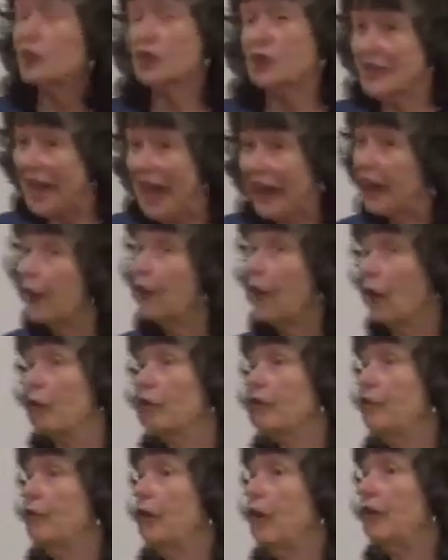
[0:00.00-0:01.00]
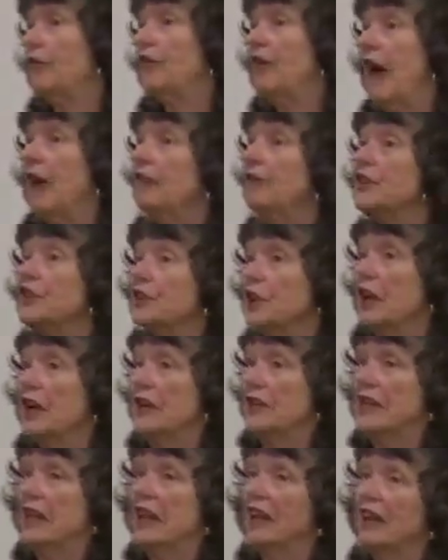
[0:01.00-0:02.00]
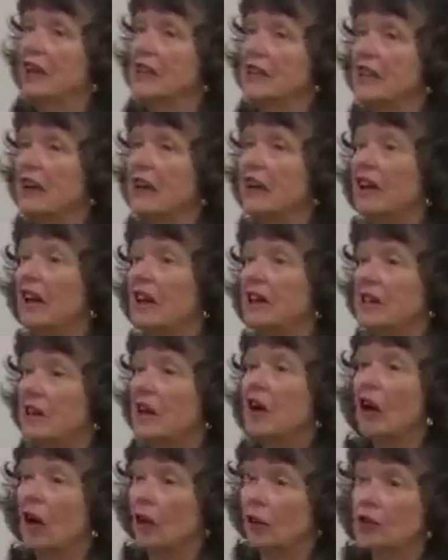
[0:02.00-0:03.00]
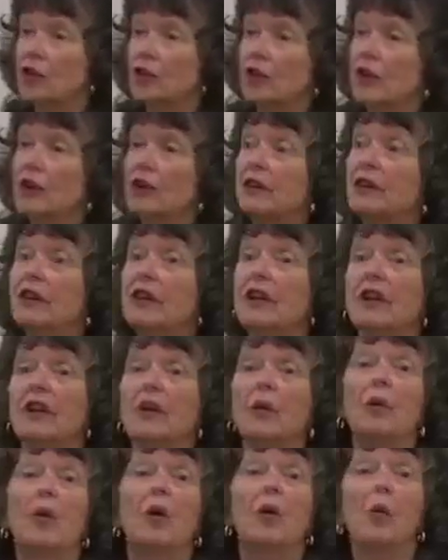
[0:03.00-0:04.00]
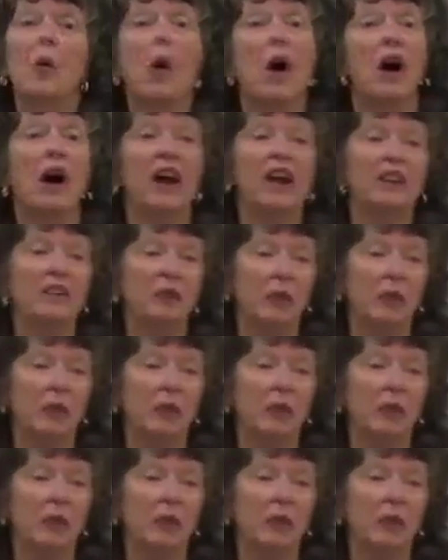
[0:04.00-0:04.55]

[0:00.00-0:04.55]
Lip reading: takeoff of advertising as a culture worldwide.